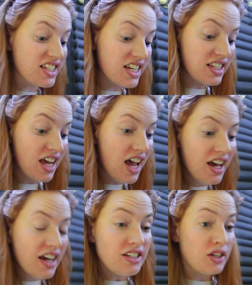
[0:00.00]
is
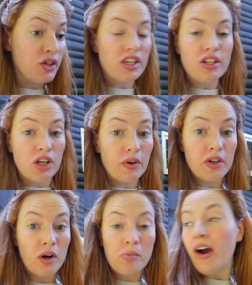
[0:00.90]
seriously so
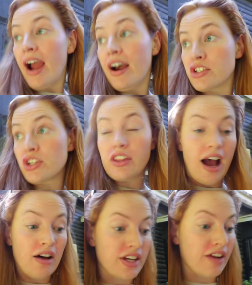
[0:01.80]
adorable. I have to show you
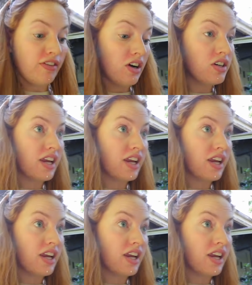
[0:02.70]
the outside first